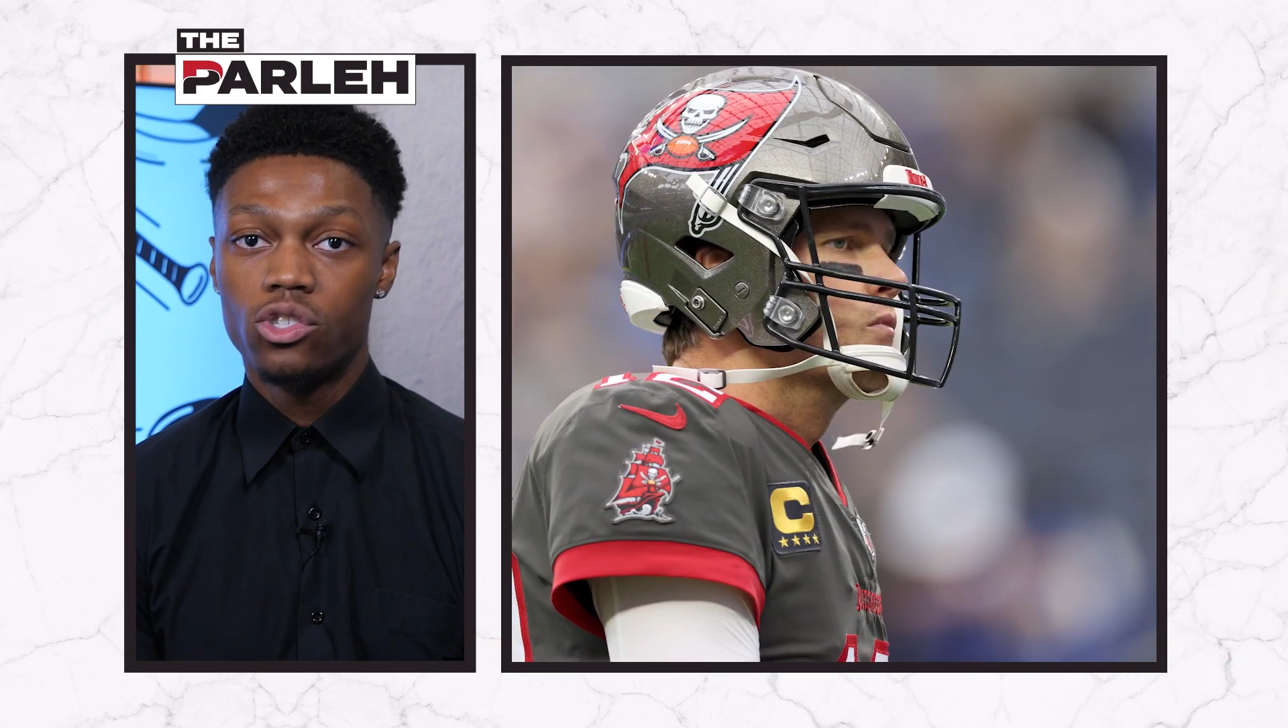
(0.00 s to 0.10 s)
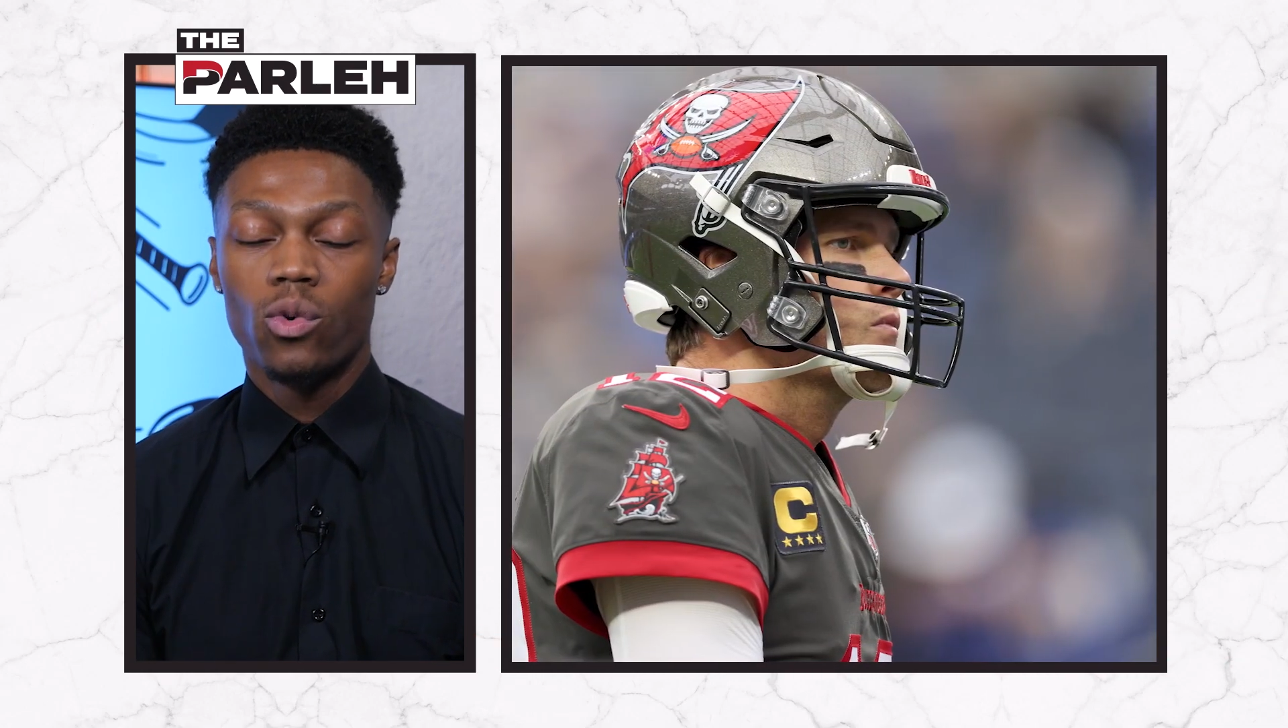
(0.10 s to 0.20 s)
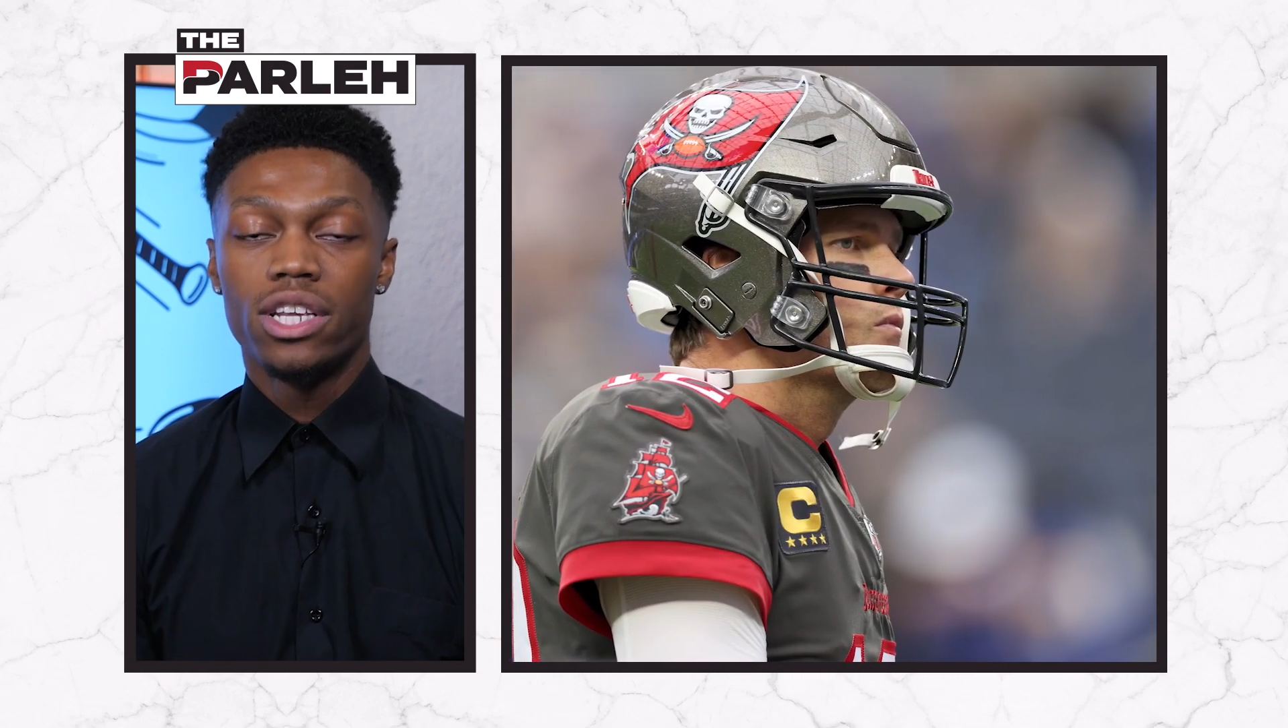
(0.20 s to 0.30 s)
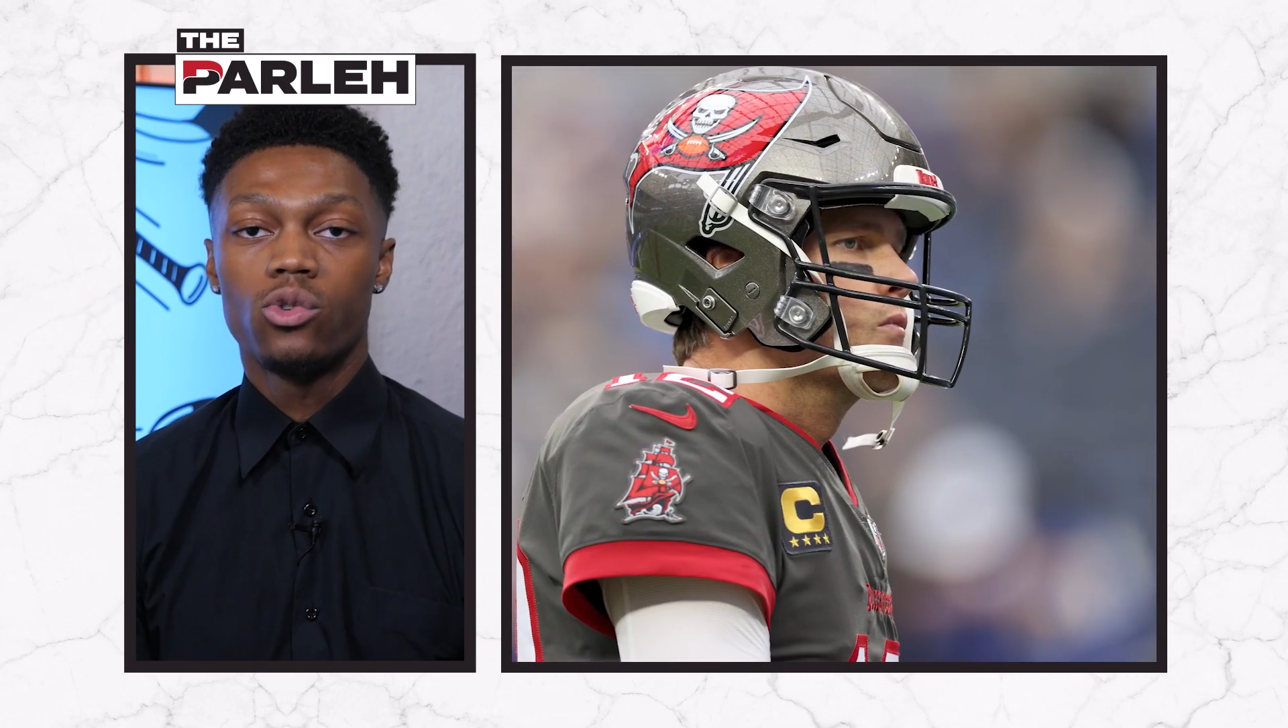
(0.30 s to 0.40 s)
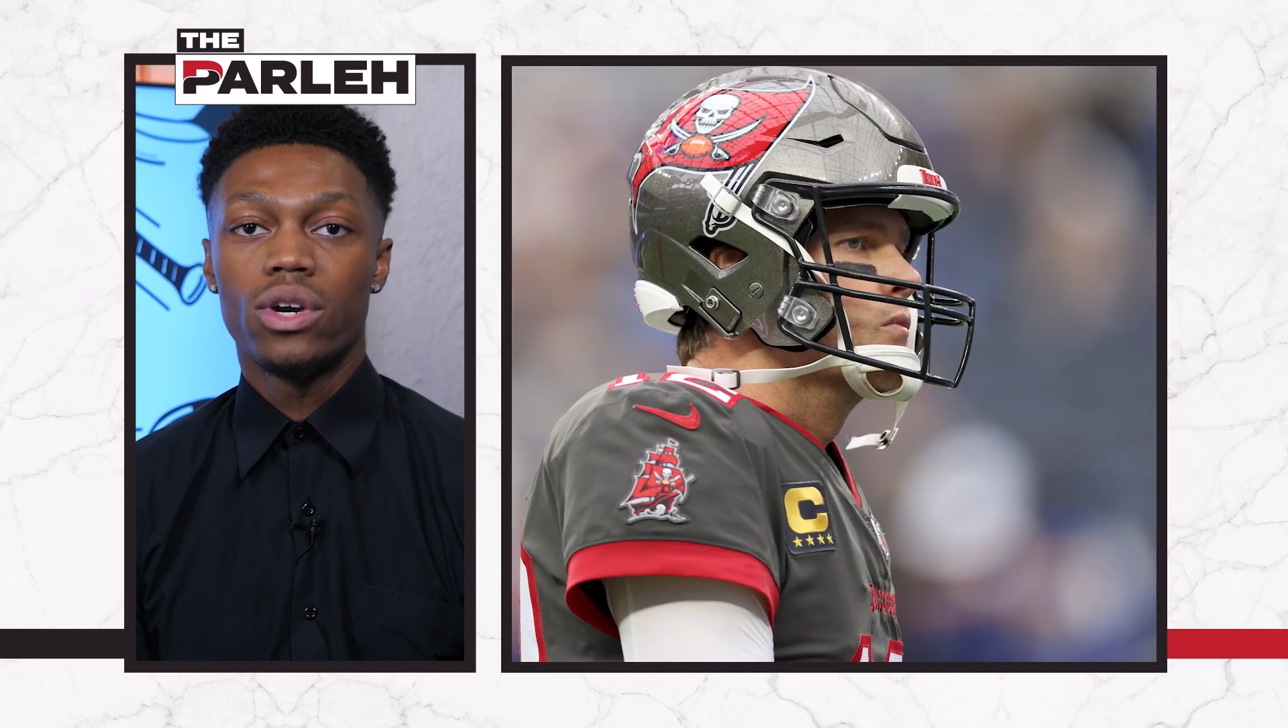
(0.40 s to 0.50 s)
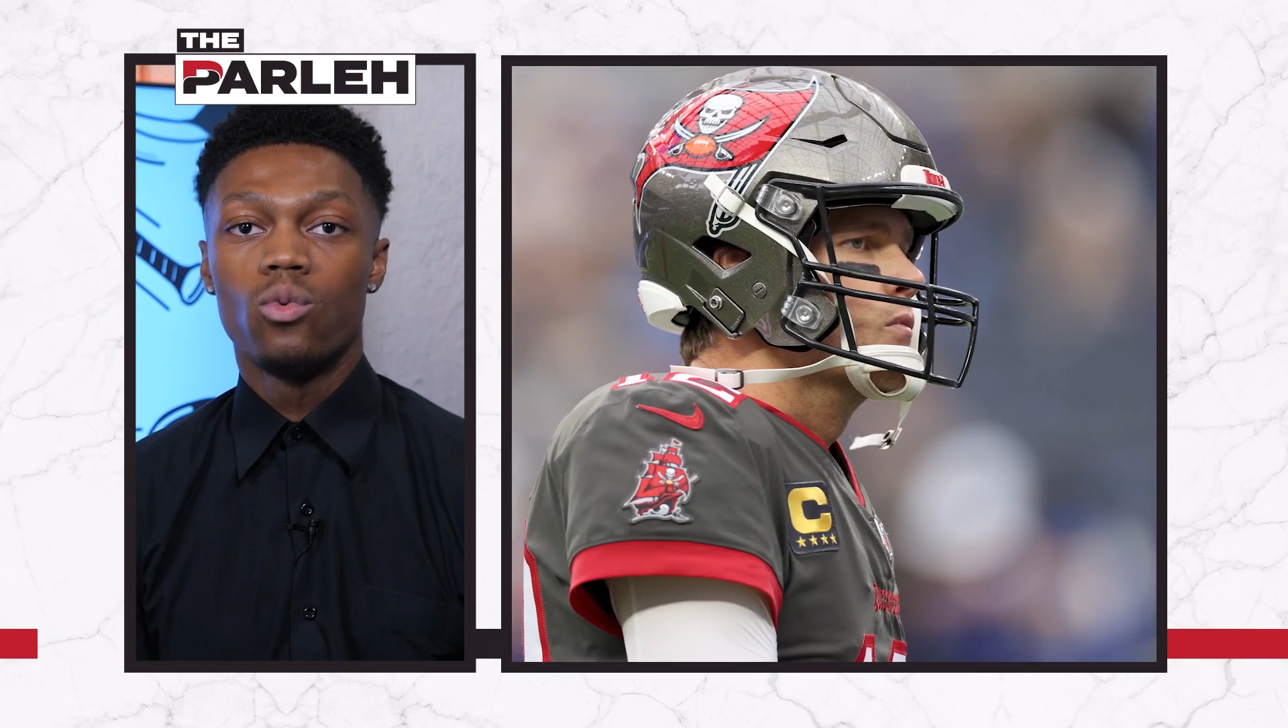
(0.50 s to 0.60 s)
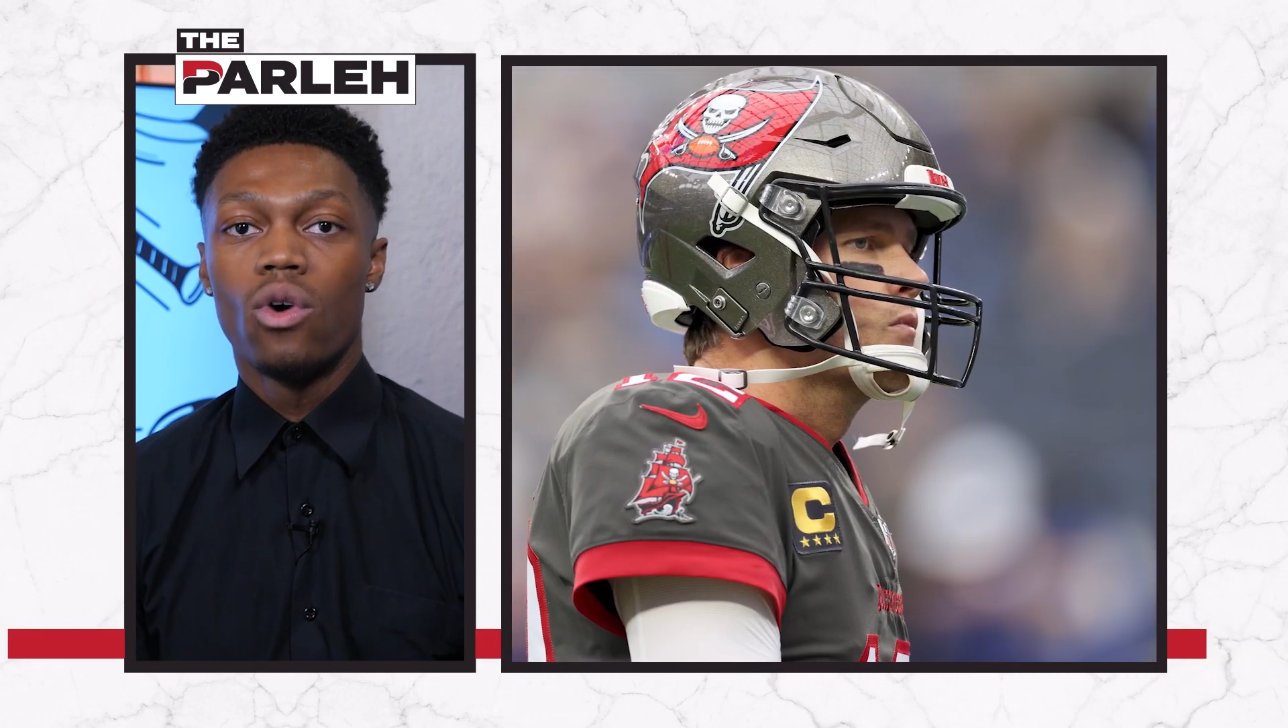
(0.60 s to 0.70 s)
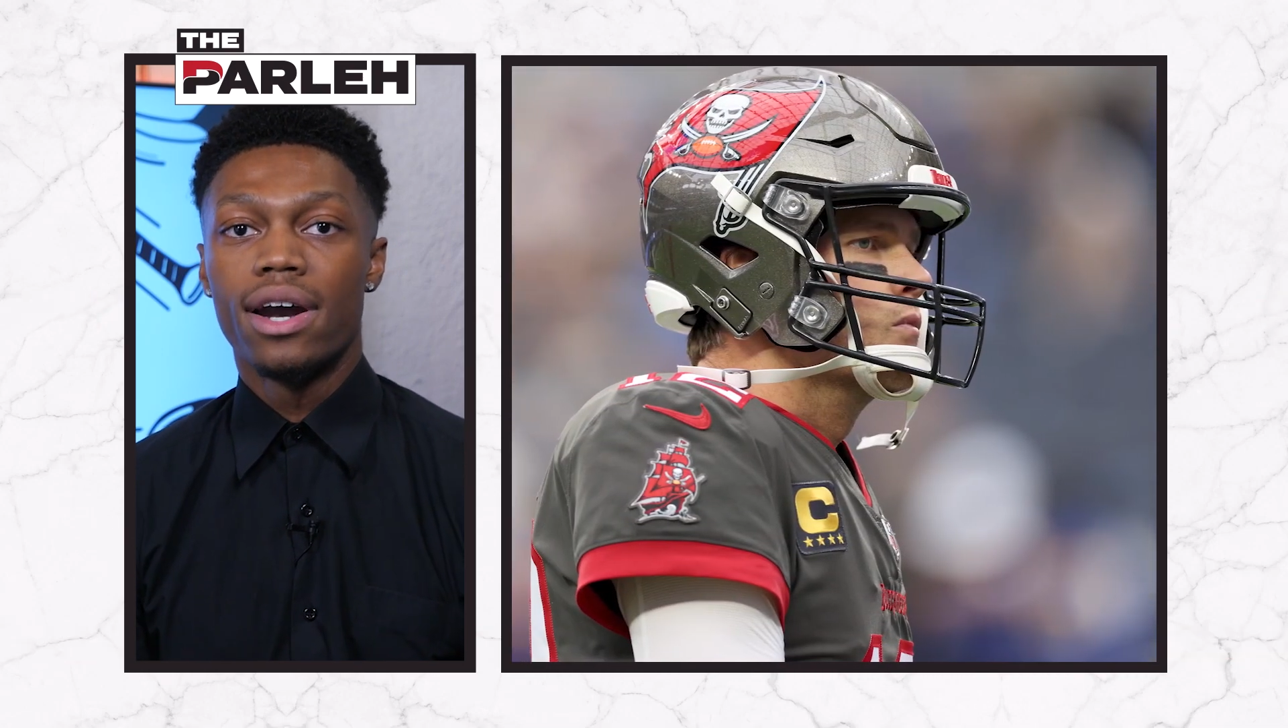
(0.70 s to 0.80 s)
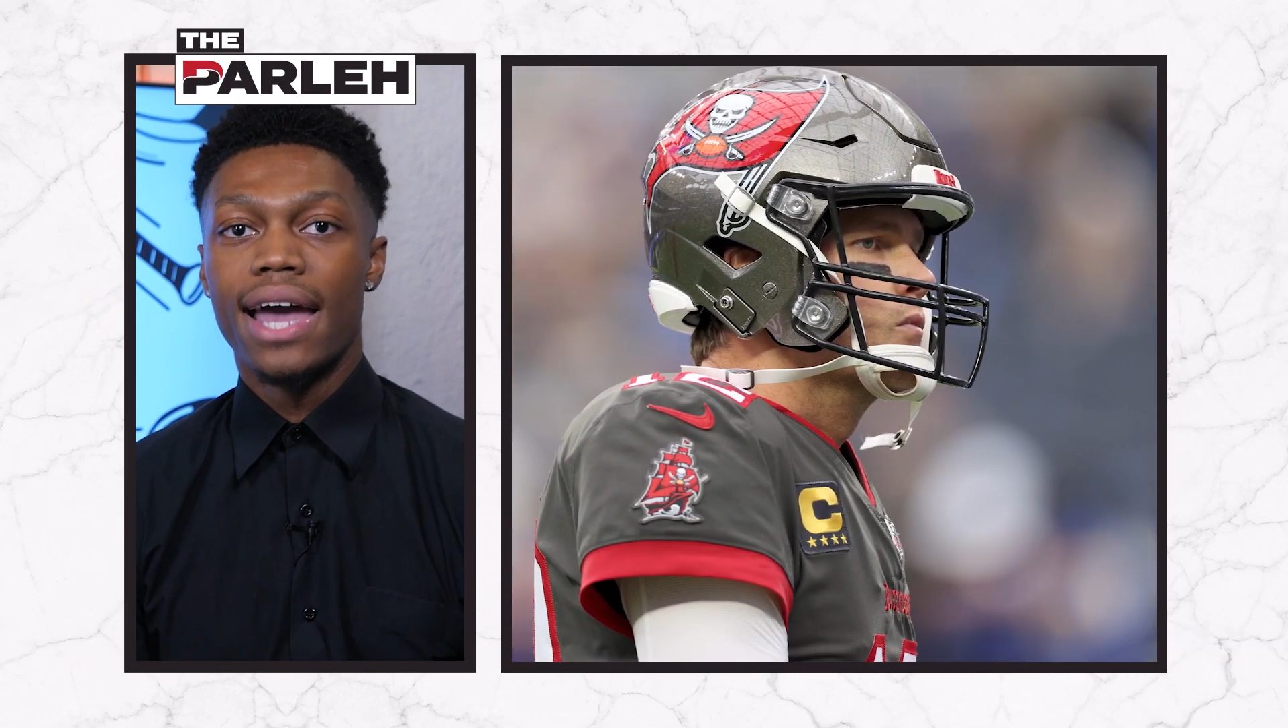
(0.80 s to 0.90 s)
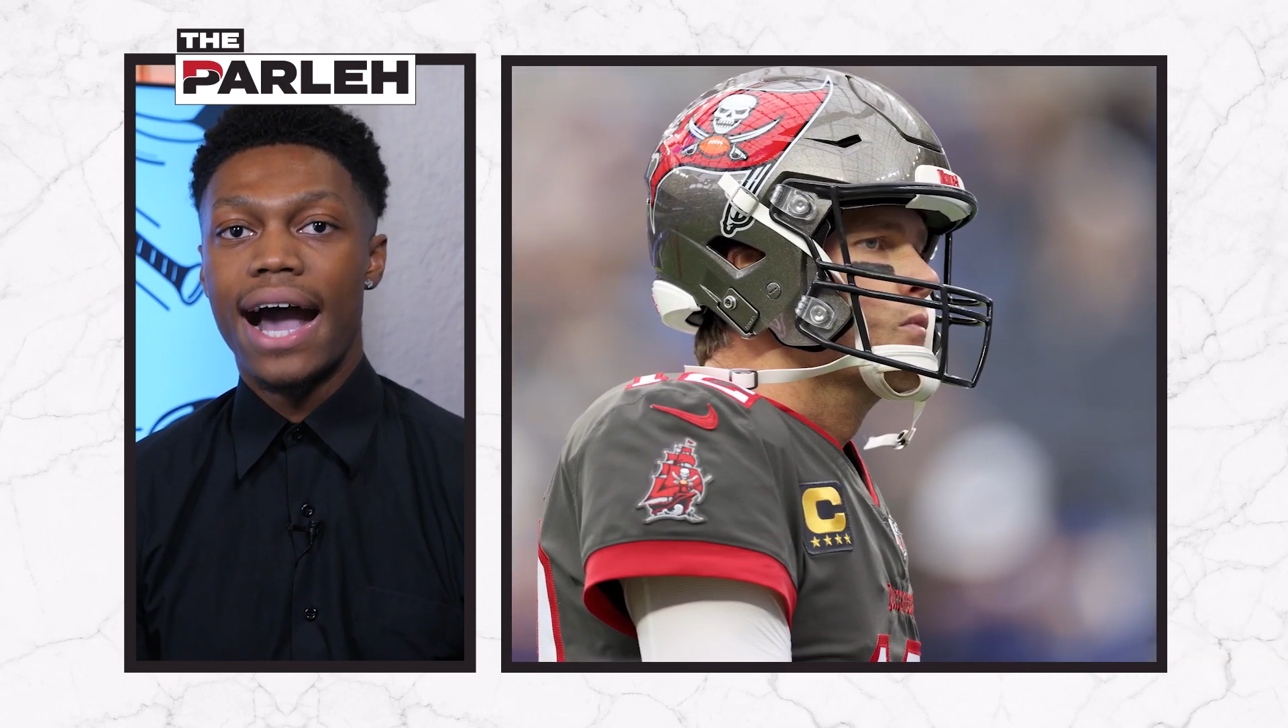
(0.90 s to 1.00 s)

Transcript: 2021